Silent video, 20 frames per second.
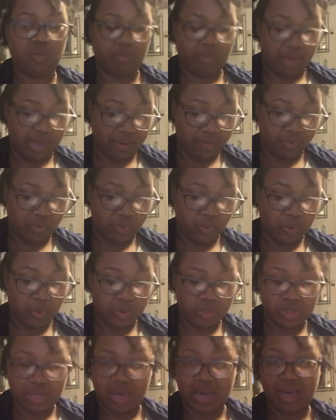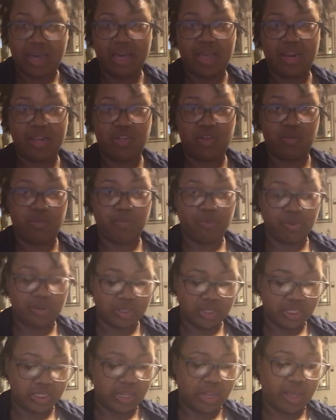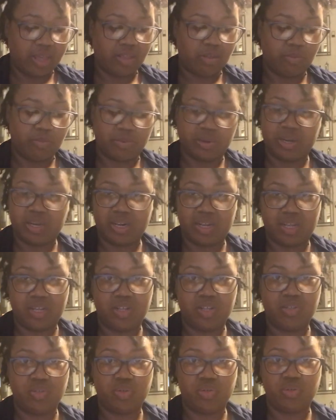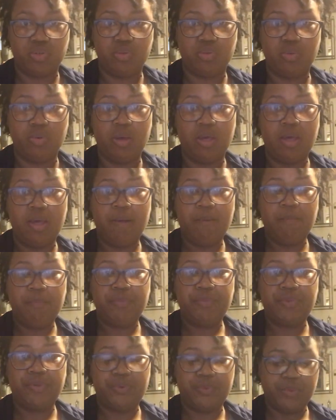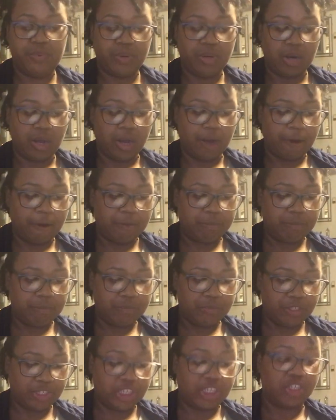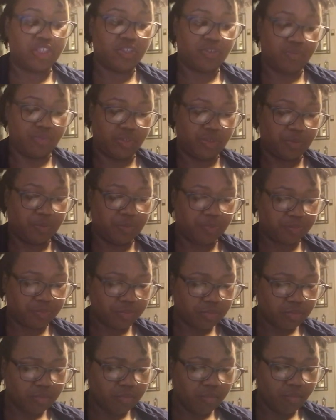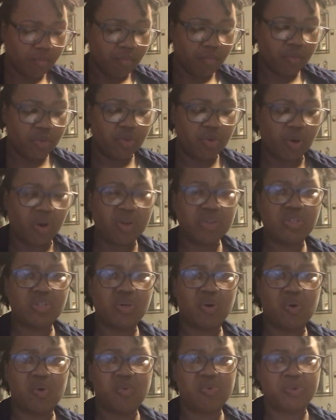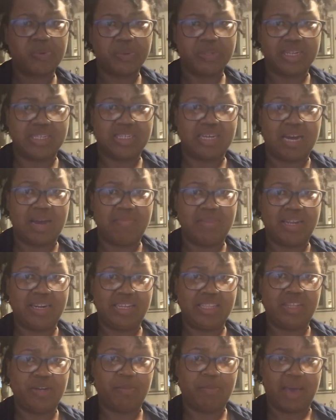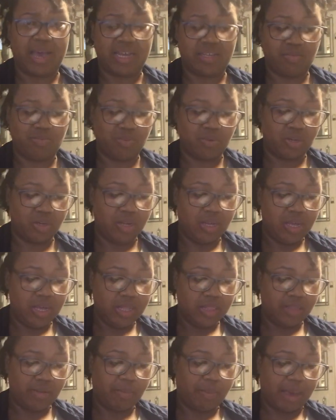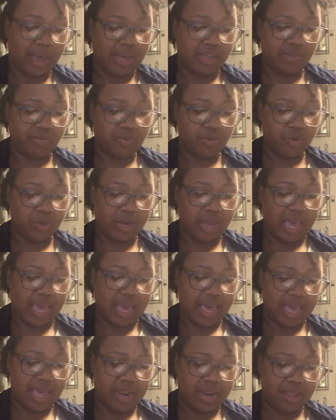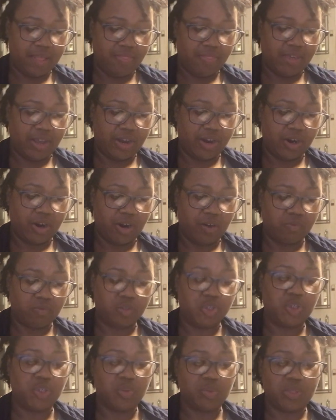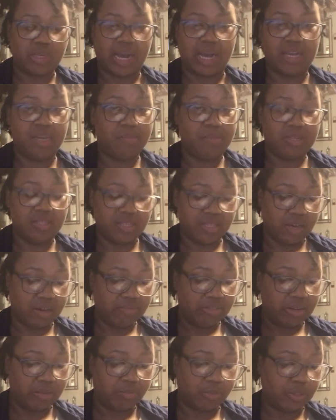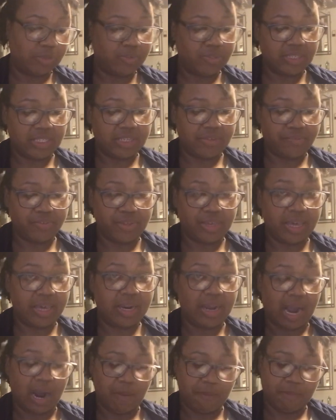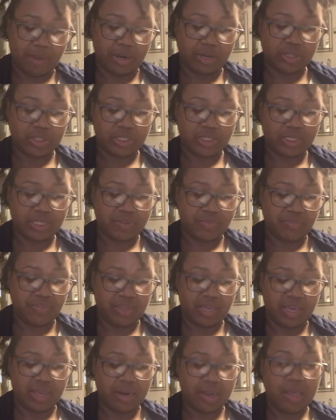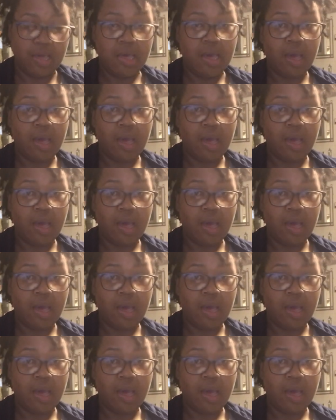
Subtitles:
you pay for it online, you print it, and you bring it into your interview. You also, during that time, they need their passport and their original documents of their birth certificate, our marriage certificate,